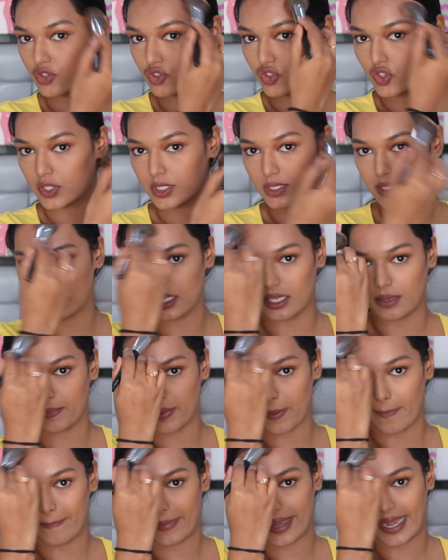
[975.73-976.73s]
Just
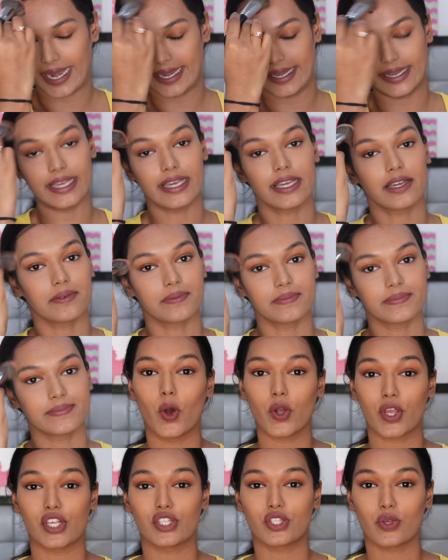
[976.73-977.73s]
keep blending.
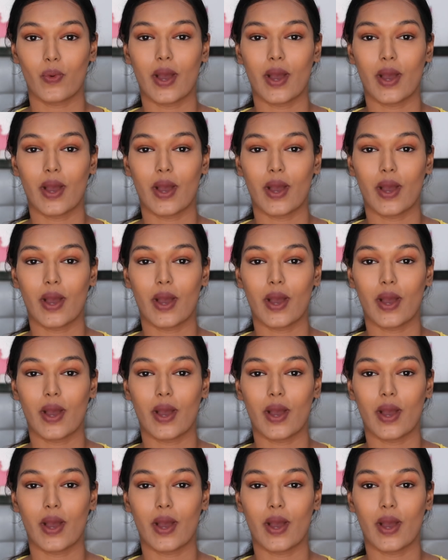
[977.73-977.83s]
Okay,